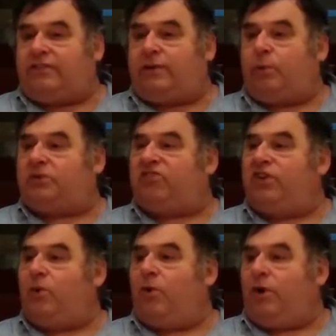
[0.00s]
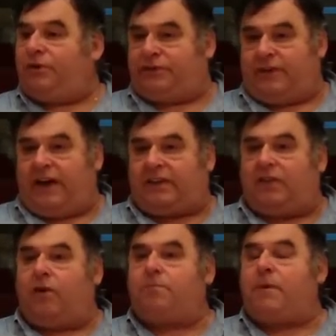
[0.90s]
and they see what the real world is like.
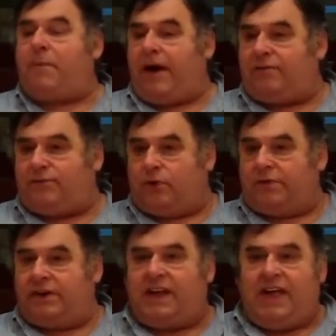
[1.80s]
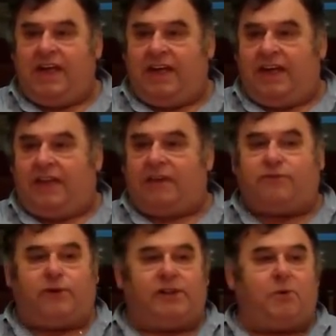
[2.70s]
They're unprepared for it. And they
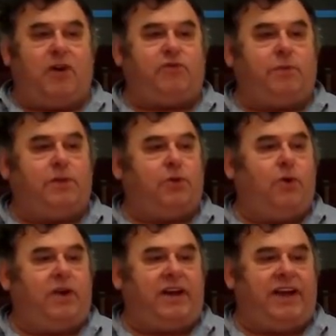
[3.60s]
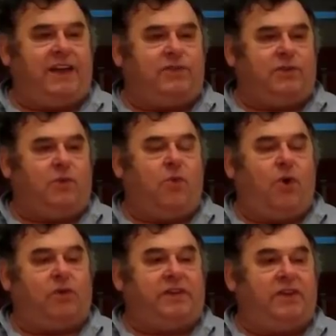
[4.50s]
fall away from the Lord and get into the
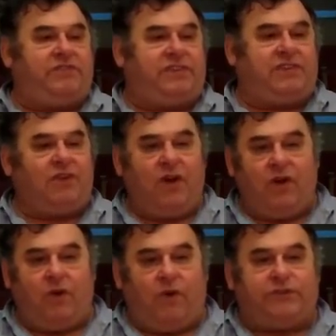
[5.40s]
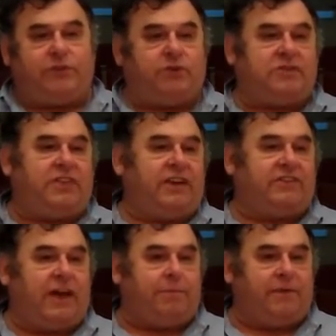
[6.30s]
world, and all sorts of
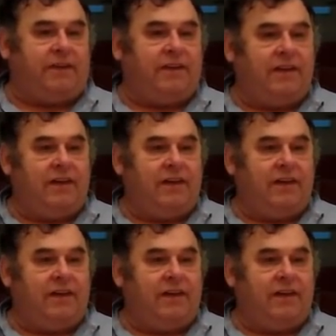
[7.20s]
things happen